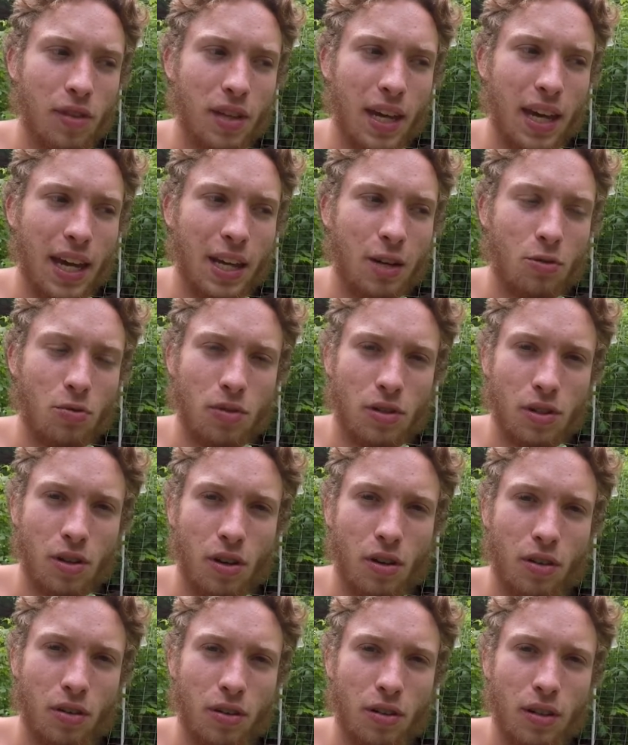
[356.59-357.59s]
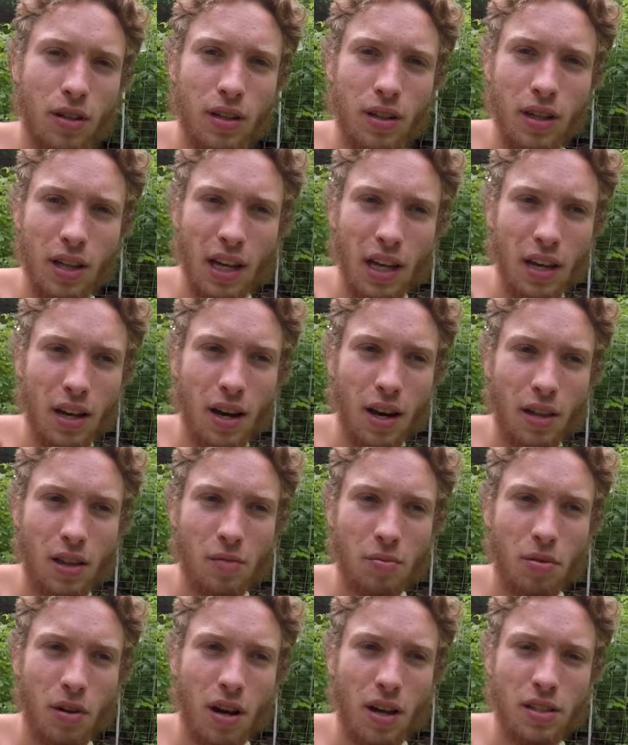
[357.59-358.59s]
the end result and not the
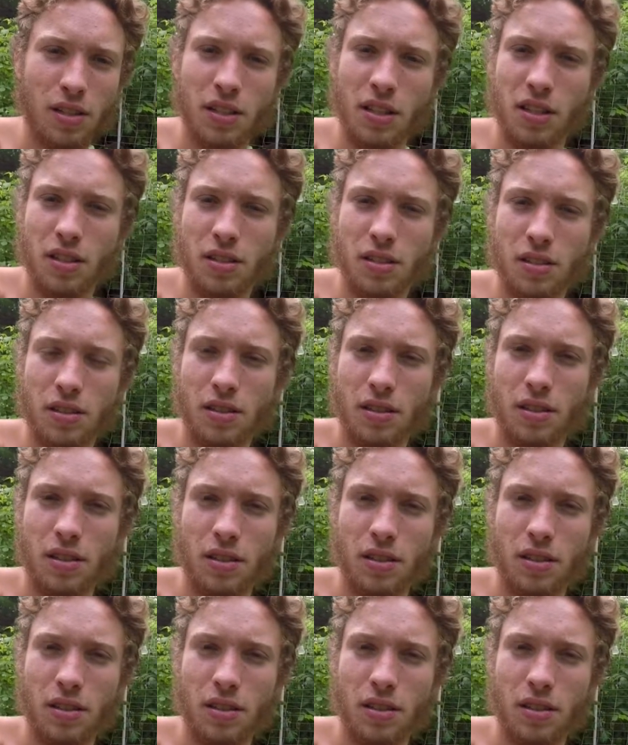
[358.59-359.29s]
process,